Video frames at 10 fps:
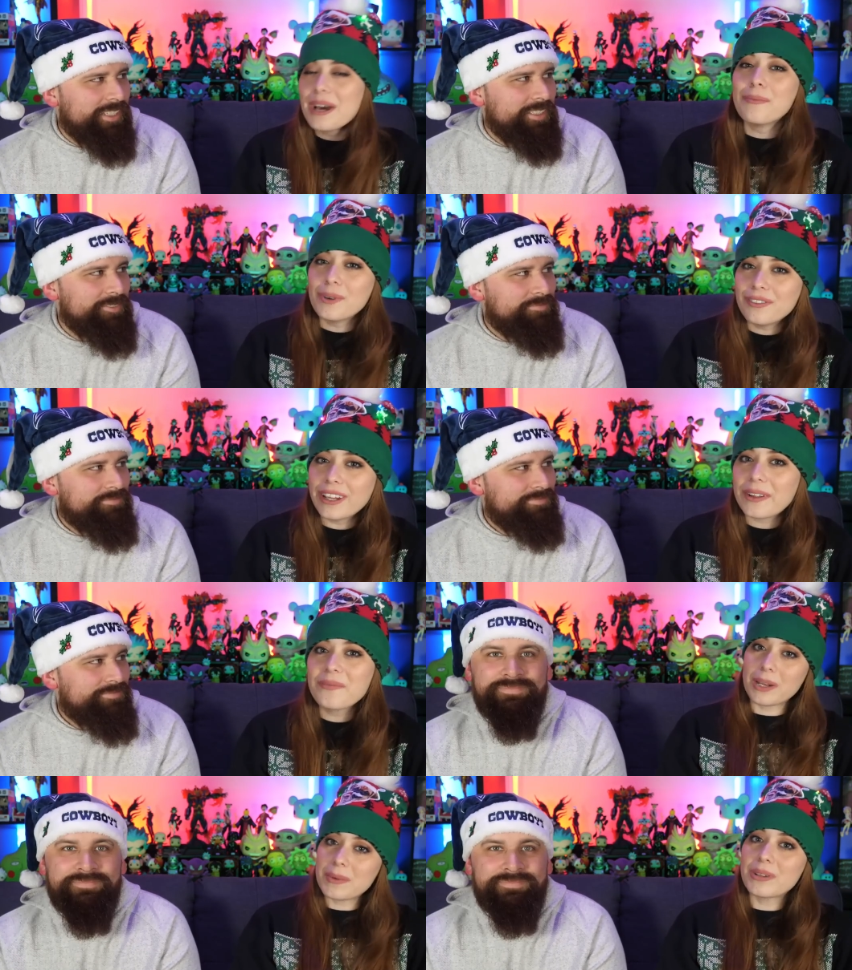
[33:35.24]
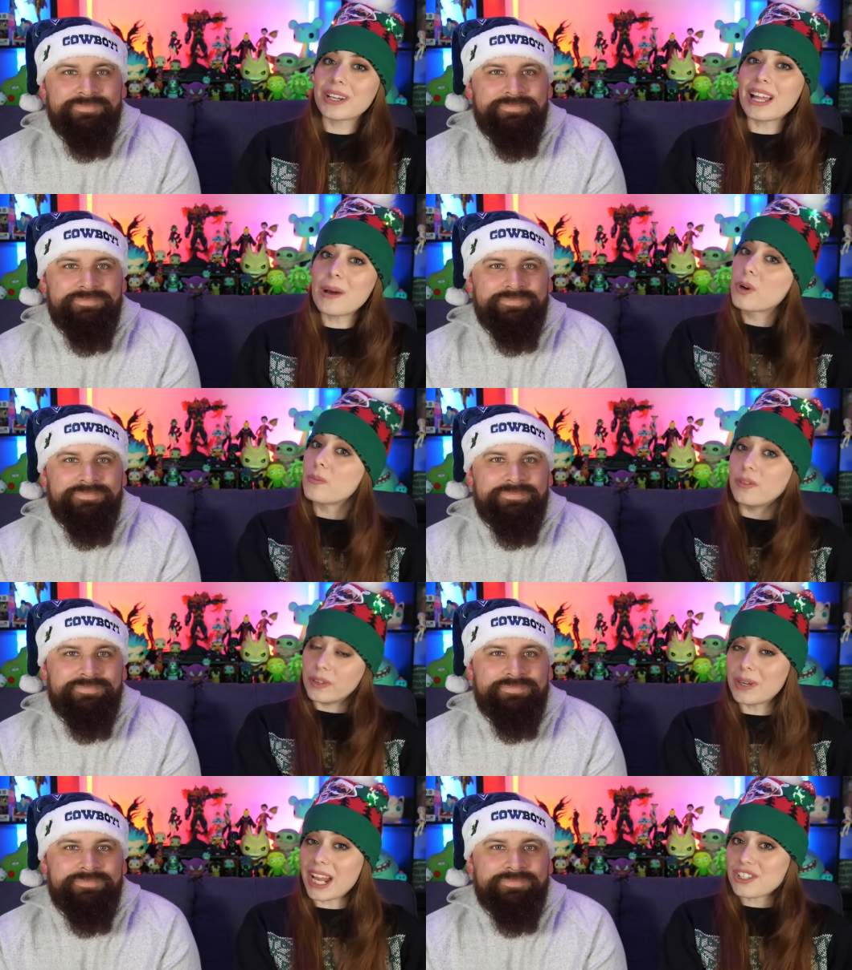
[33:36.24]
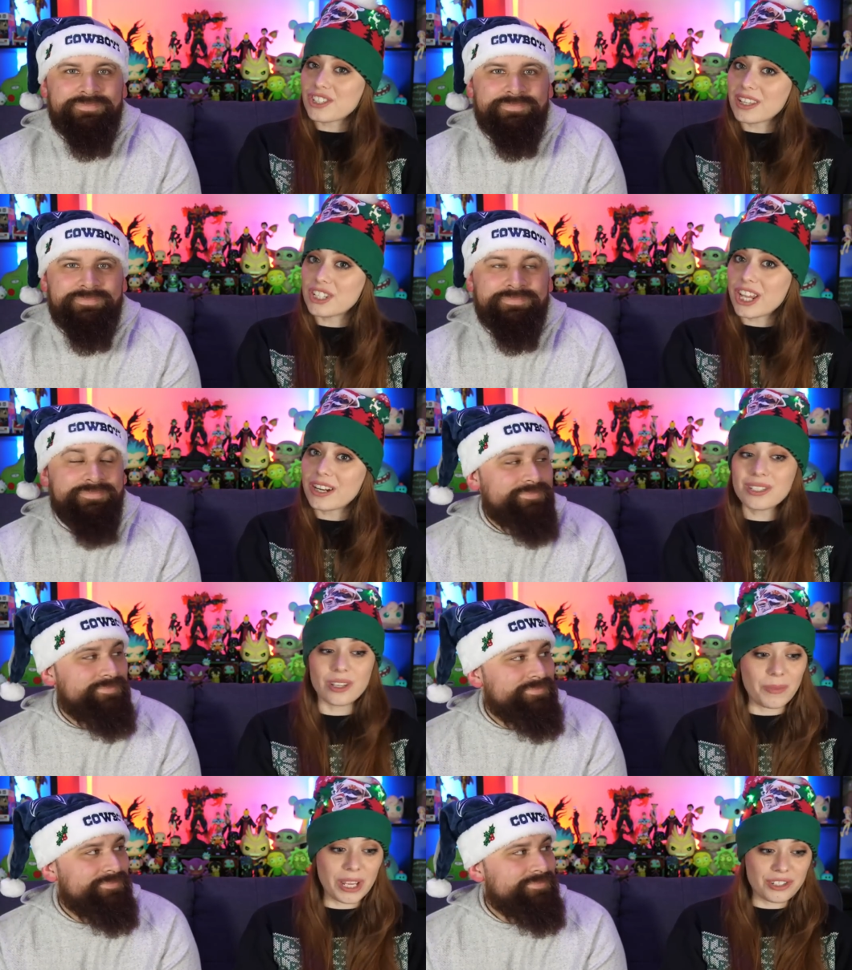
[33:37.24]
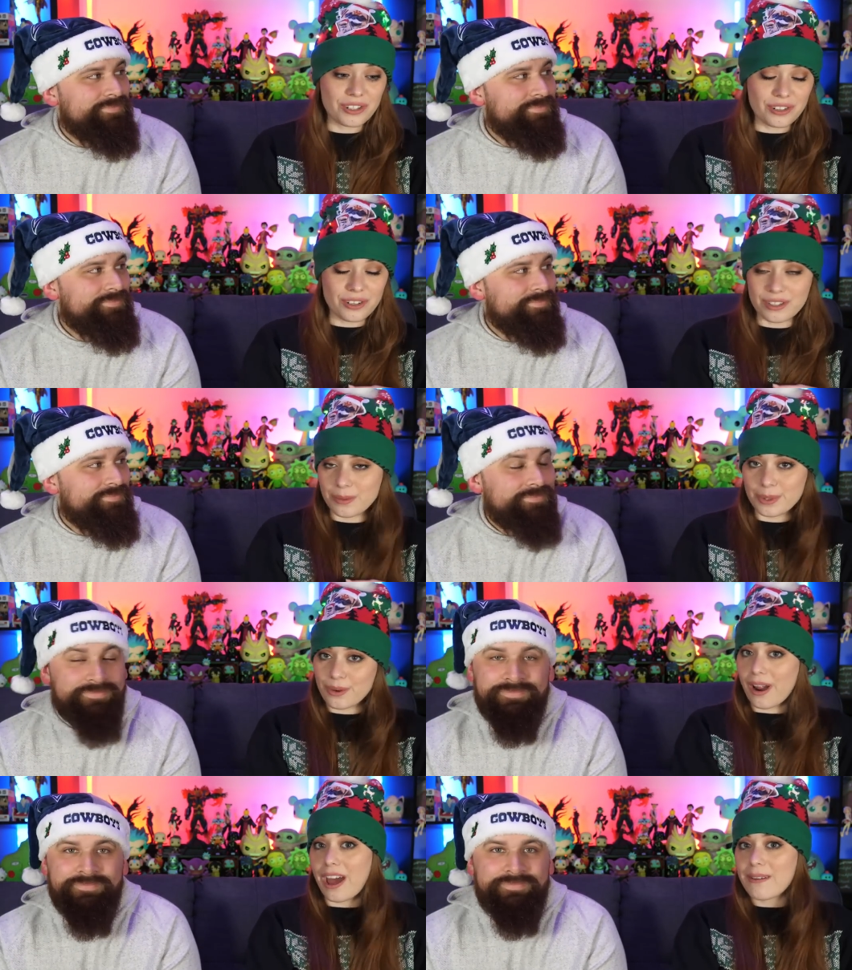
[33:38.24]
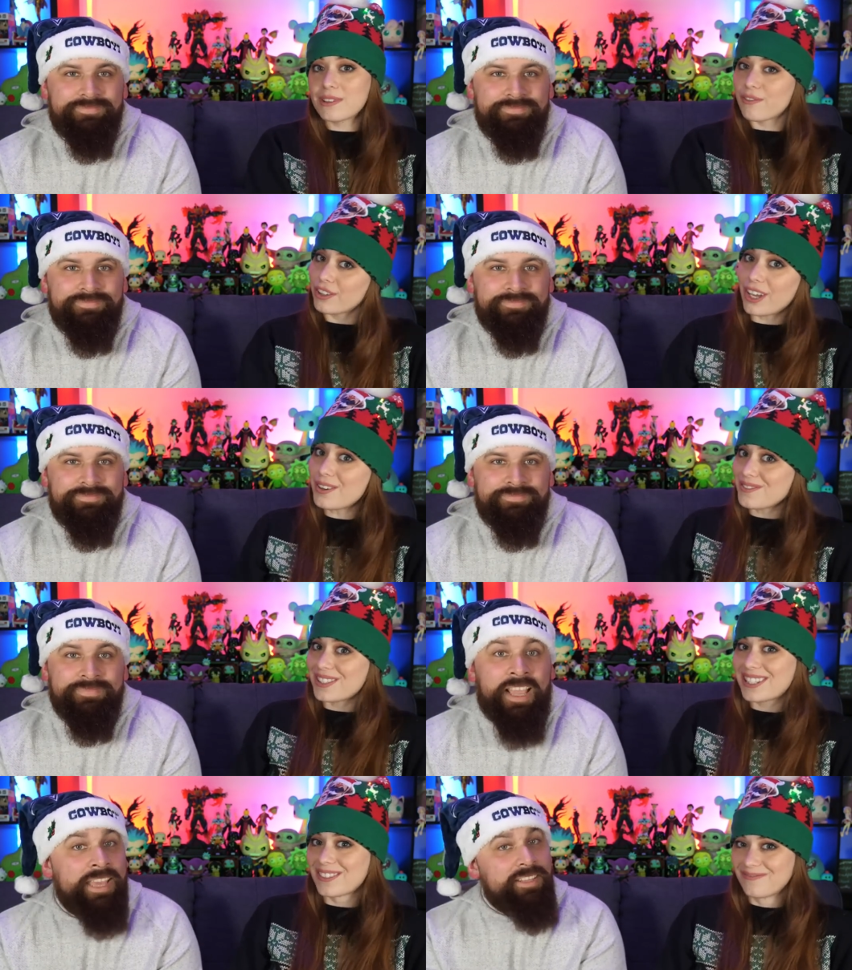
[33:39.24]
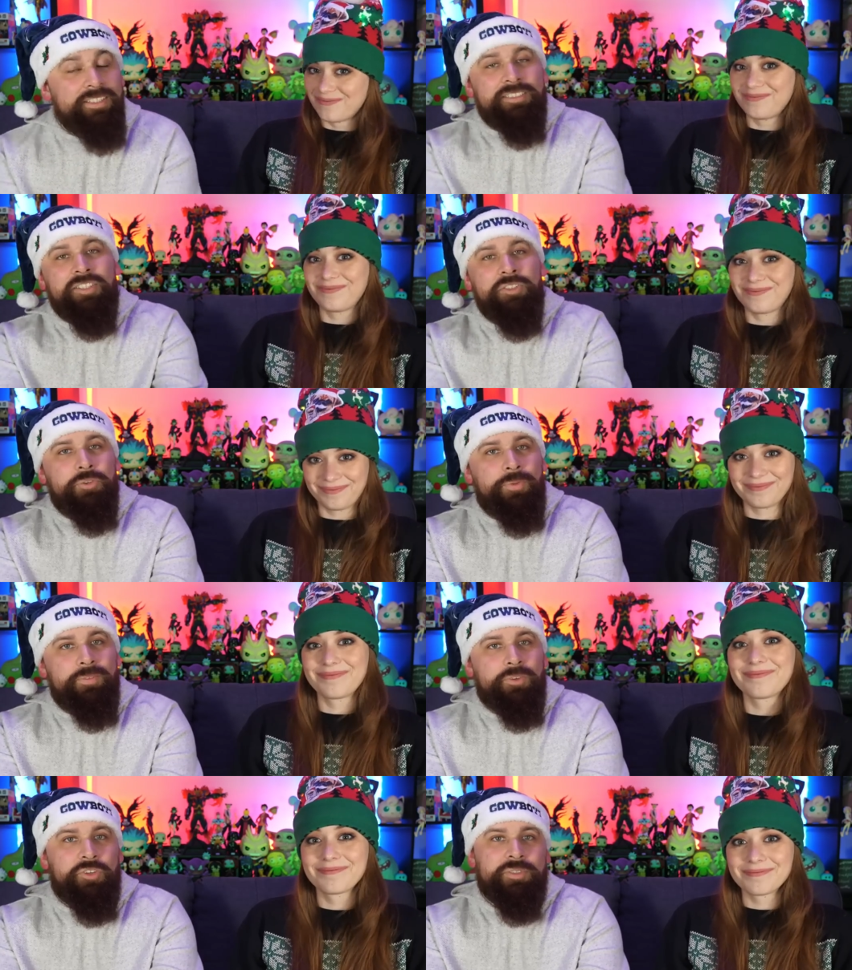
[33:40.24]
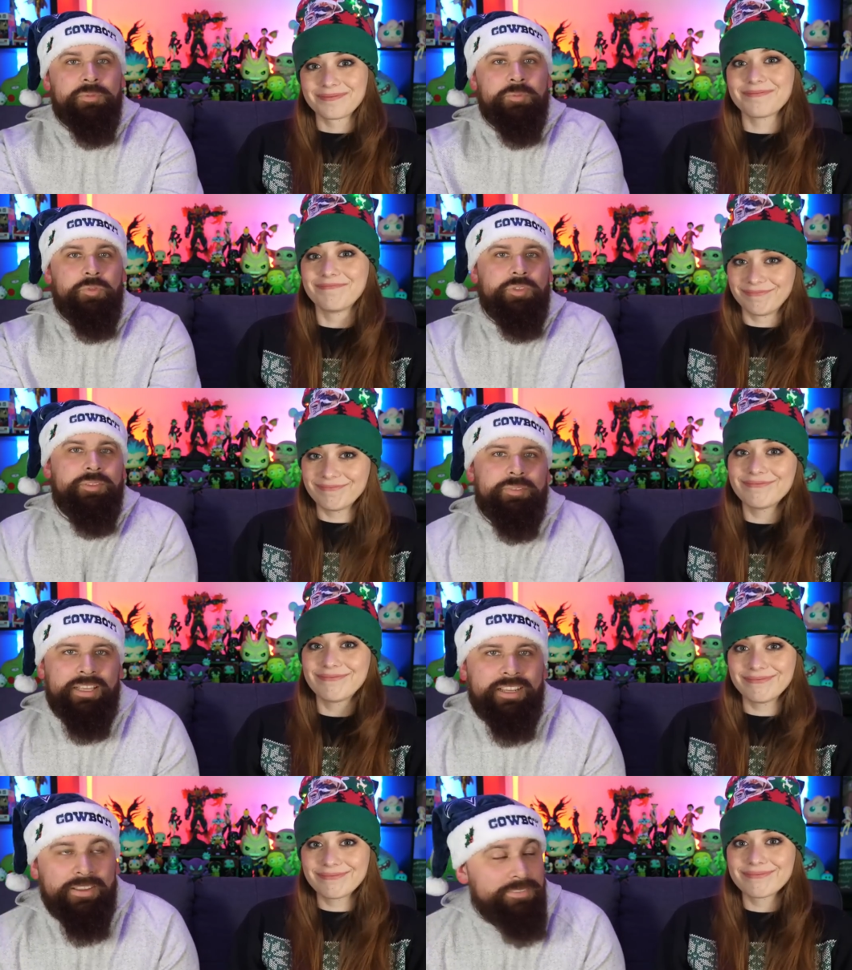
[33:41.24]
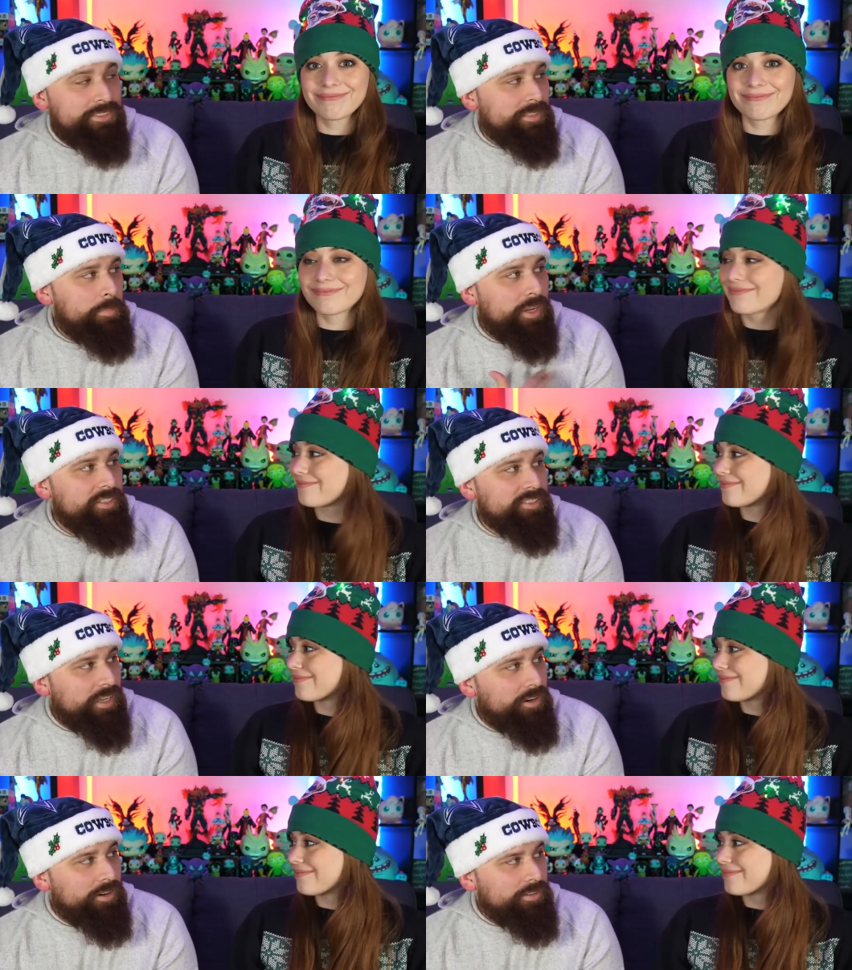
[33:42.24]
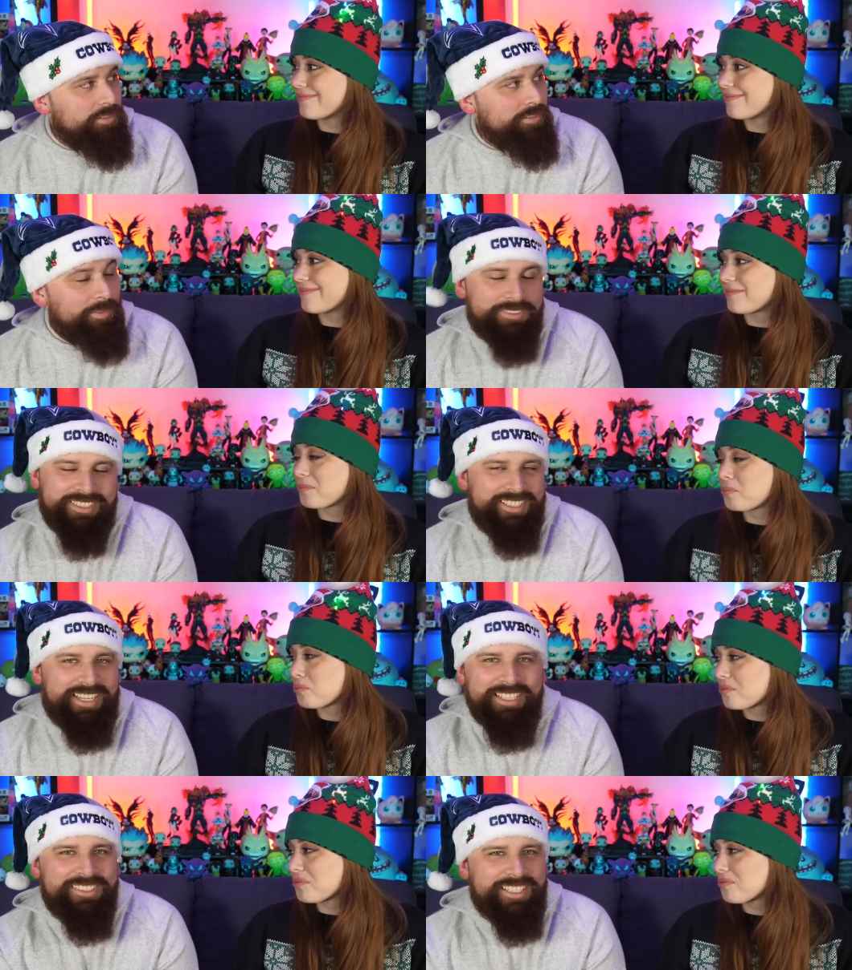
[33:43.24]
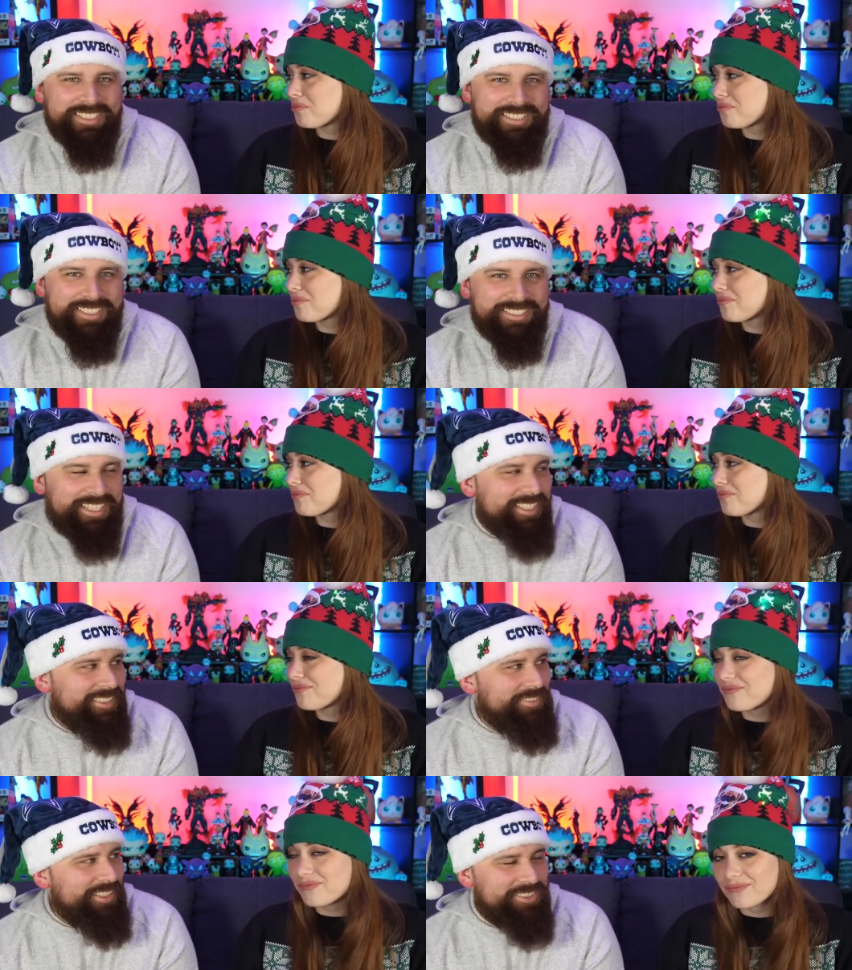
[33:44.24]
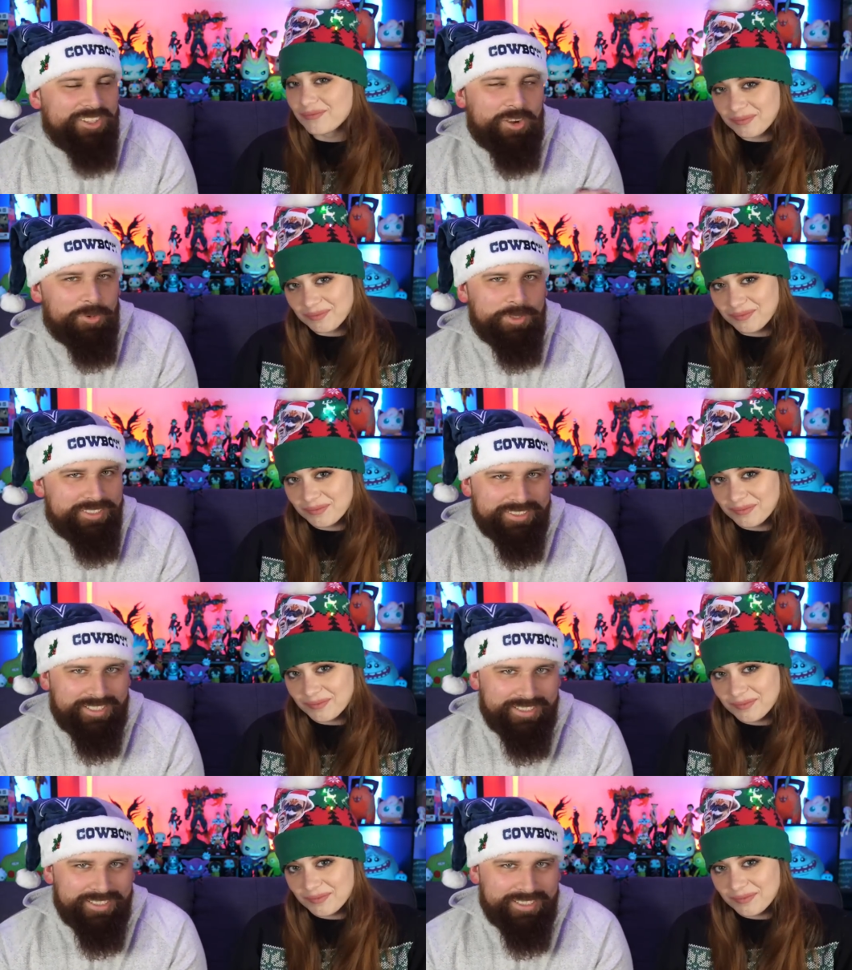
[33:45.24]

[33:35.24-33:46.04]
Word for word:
Speaker 1: yeah. movie. We're going to be doing a lot more movie reactions on the channel, so make sure you're subscribed for those.
Speaker 2: And let us know your favorite Christmas movie. Mm-hmm. Like, obviously, mine is Die Hard. I'm just kidding. I just like to tease Kacee because she always